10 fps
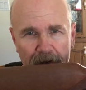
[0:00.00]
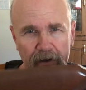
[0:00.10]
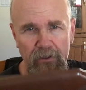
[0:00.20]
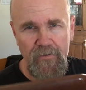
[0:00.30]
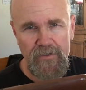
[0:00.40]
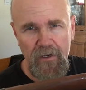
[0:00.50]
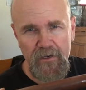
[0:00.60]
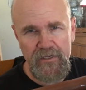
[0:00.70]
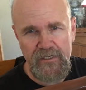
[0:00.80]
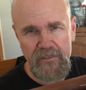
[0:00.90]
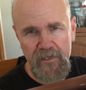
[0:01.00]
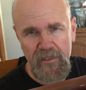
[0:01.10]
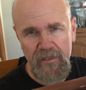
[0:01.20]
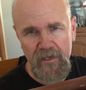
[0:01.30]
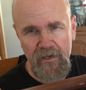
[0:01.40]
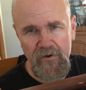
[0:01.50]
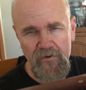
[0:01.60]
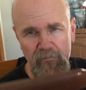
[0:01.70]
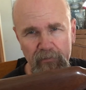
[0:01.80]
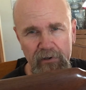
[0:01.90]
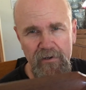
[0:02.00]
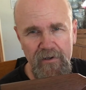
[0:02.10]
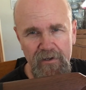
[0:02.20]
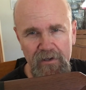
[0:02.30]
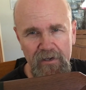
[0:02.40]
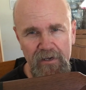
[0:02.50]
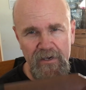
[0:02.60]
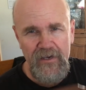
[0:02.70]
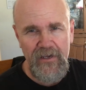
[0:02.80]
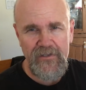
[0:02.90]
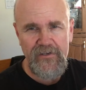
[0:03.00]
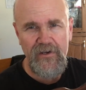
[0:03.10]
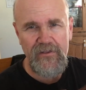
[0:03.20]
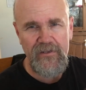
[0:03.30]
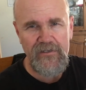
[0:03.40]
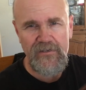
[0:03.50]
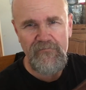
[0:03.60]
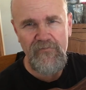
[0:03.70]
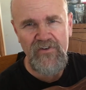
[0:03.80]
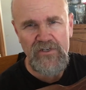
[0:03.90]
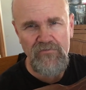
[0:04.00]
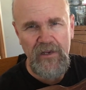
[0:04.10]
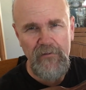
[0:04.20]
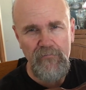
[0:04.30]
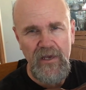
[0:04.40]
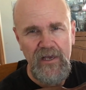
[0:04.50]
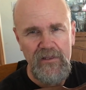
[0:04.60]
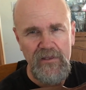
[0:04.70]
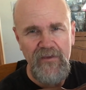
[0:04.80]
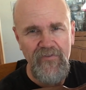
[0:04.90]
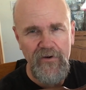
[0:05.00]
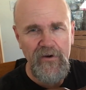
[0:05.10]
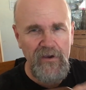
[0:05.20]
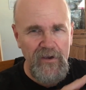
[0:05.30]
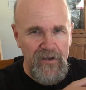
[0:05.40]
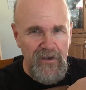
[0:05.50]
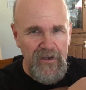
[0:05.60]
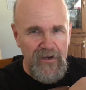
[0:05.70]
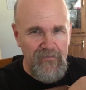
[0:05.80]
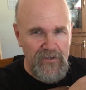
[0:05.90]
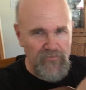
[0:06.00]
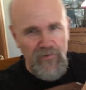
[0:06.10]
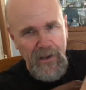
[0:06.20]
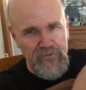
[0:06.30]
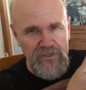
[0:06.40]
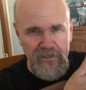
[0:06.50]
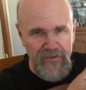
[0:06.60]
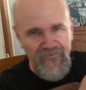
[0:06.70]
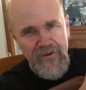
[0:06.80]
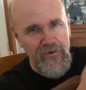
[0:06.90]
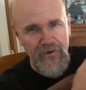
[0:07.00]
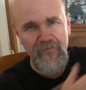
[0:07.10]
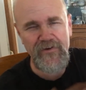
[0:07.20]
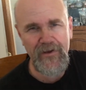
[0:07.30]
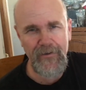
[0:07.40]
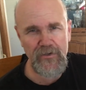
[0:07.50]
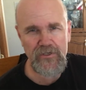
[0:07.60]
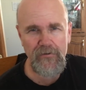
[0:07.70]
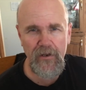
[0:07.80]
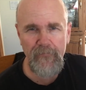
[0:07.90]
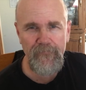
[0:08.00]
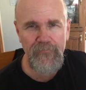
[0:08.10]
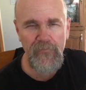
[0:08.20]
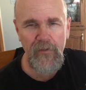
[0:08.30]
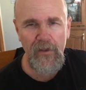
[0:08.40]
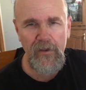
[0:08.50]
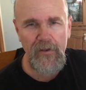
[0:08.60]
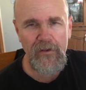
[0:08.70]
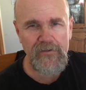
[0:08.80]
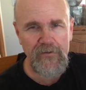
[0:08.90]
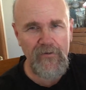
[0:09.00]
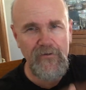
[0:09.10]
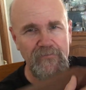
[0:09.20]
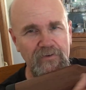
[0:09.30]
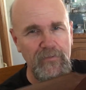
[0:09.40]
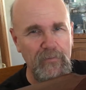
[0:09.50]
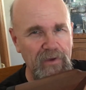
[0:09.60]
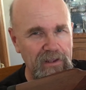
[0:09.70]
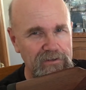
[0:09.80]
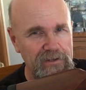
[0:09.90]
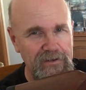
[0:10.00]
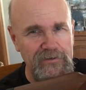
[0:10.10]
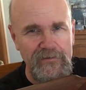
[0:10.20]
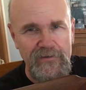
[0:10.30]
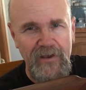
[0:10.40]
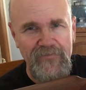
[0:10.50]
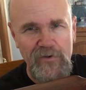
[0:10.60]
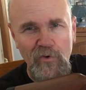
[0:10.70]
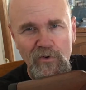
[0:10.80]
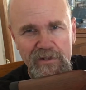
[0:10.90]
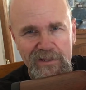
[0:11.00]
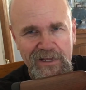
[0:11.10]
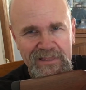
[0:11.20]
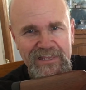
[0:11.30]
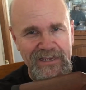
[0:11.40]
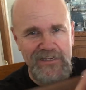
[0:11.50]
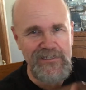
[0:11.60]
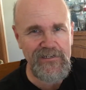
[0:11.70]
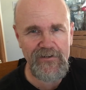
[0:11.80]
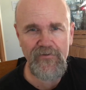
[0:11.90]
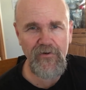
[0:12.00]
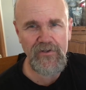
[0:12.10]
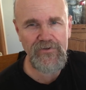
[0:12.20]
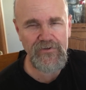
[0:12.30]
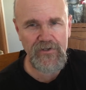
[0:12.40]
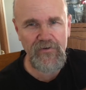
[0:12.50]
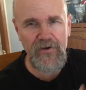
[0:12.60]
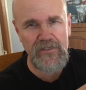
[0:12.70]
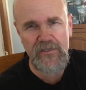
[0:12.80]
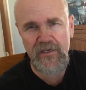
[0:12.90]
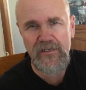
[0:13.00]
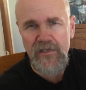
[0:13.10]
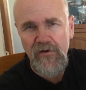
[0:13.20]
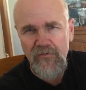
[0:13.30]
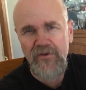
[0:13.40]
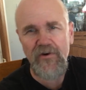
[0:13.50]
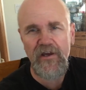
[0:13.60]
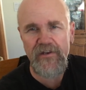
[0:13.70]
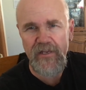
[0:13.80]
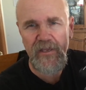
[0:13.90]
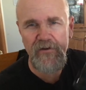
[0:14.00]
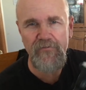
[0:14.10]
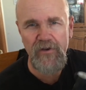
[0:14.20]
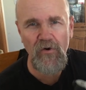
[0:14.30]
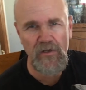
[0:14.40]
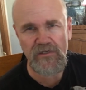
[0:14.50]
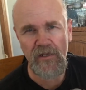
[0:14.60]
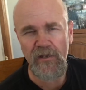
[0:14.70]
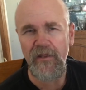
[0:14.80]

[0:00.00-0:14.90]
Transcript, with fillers: although it's got a decently thick comb, it's got this straight back lever which wraps you in the finger every time you shoot it. So from the bench, you, you have to hold it like this and do all sorts of crazy things. When you're hunting, you don't notice it.